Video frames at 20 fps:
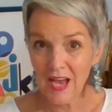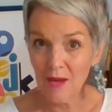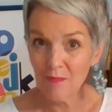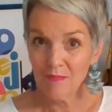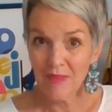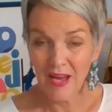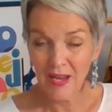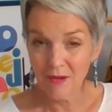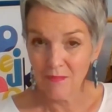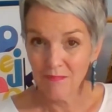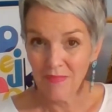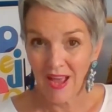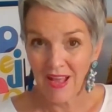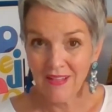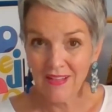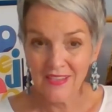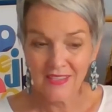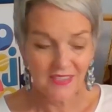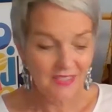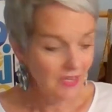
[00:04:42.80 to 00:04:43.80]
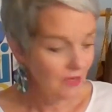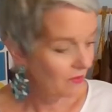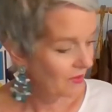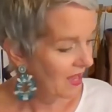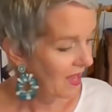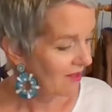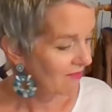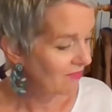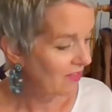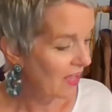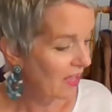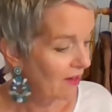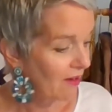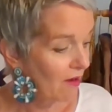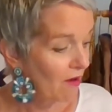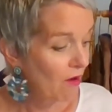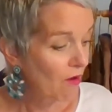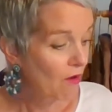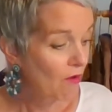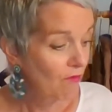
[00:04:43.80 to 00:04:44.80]
top bottom balance, I would have like
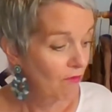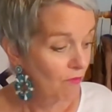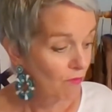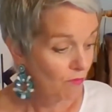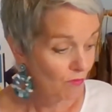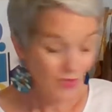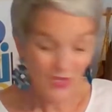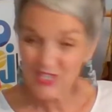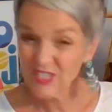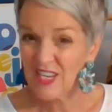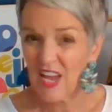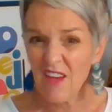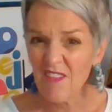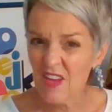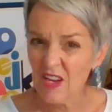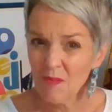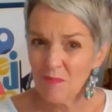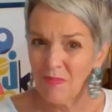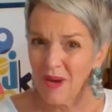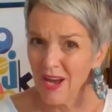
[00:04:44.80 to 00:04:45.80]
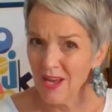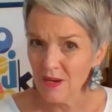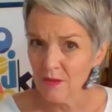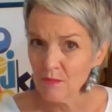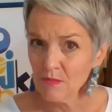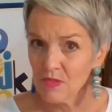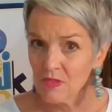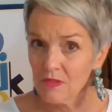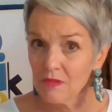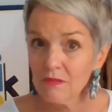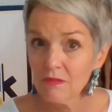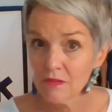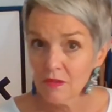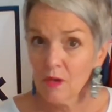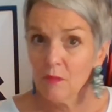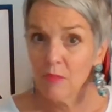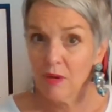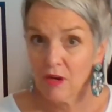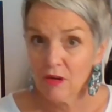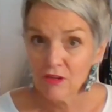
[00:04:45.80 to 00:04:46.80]
seven bottoms
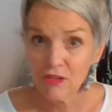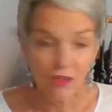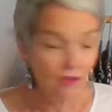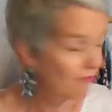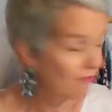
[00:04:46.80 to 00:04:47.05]
compared